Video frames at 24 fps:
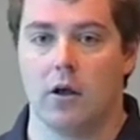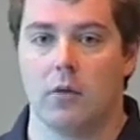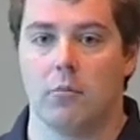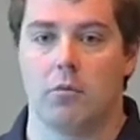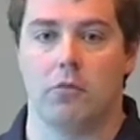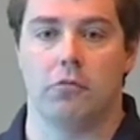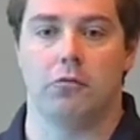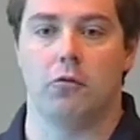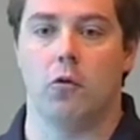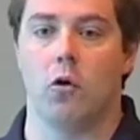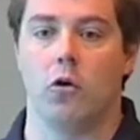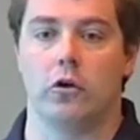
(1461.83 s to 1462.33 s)

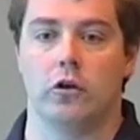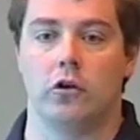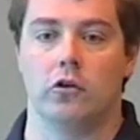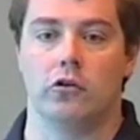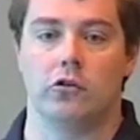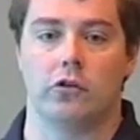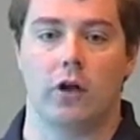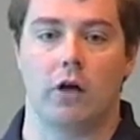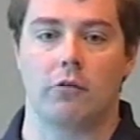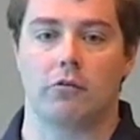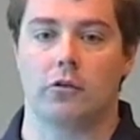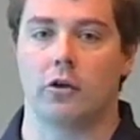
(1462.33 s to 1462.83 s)
Before, you used
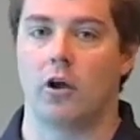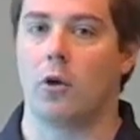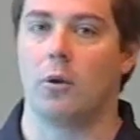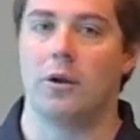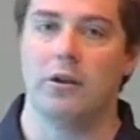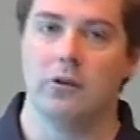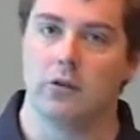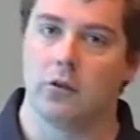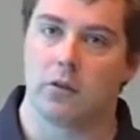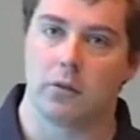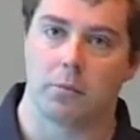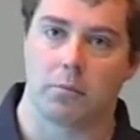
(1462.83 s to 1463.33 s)
to have to go
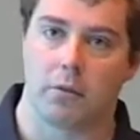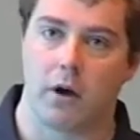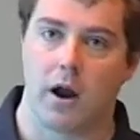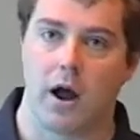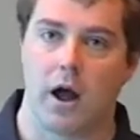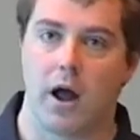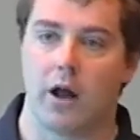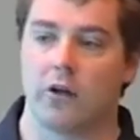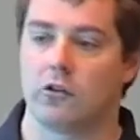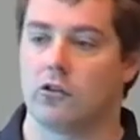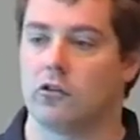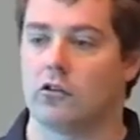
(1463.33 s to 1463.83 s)
into the
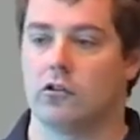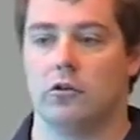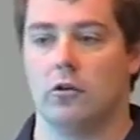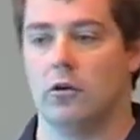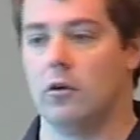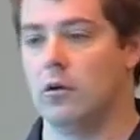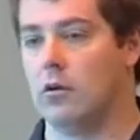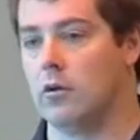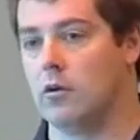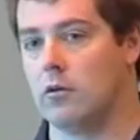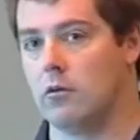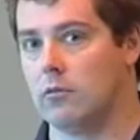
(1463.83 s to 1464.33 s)
branch,
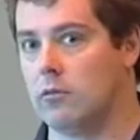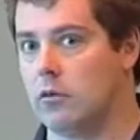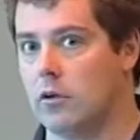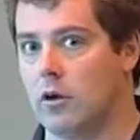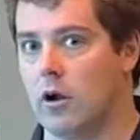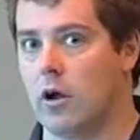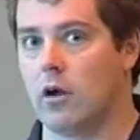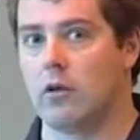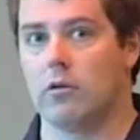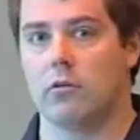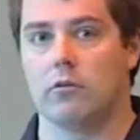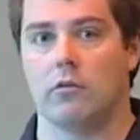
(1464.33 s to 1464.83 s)
you
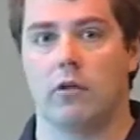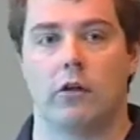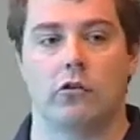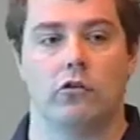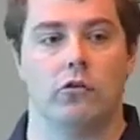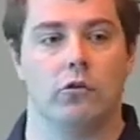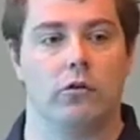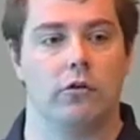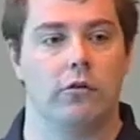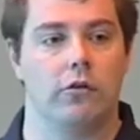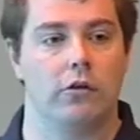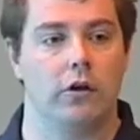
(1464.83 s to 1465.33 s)
know, that
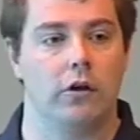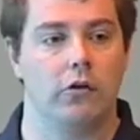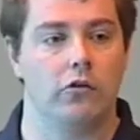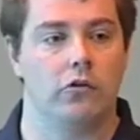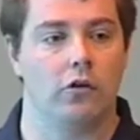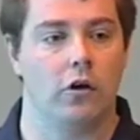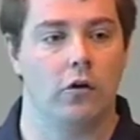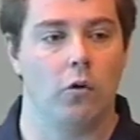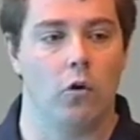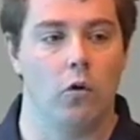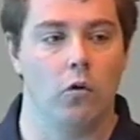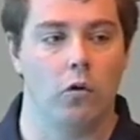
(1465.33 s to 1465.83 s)
sort of thing.
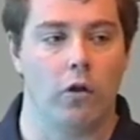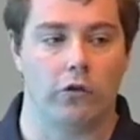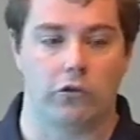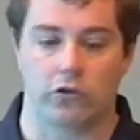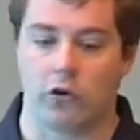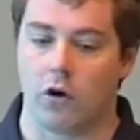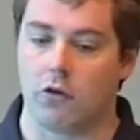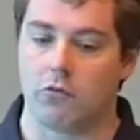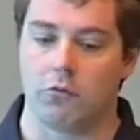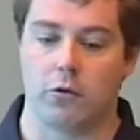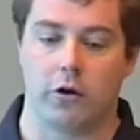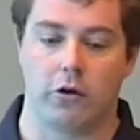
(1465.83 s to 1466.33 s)
So all the
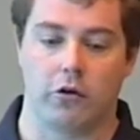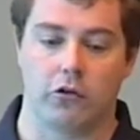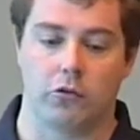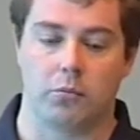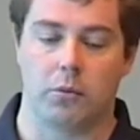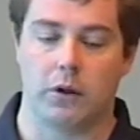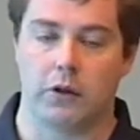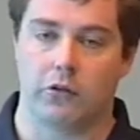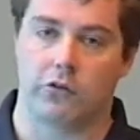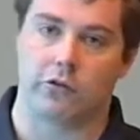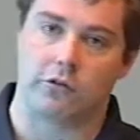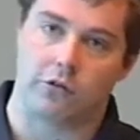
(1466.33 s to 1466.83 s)
software has
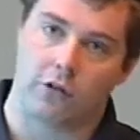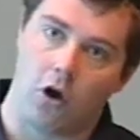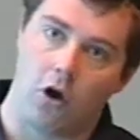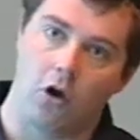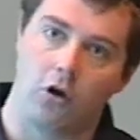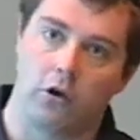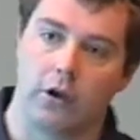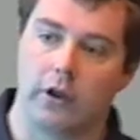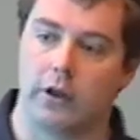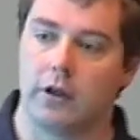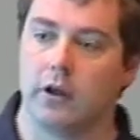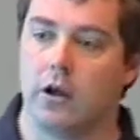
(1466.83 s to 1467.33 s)
been
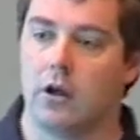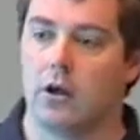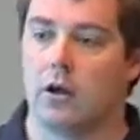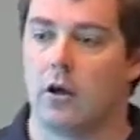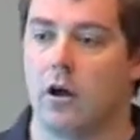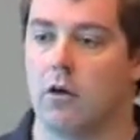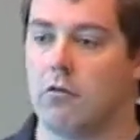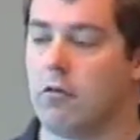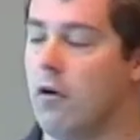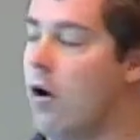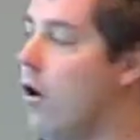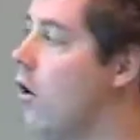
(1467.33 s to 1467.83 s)
slowly
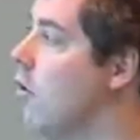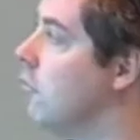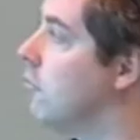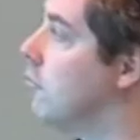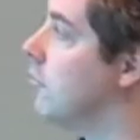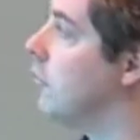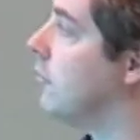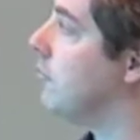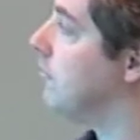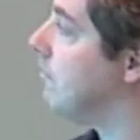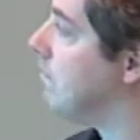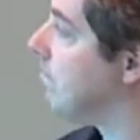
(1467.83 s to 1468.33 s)
evolved.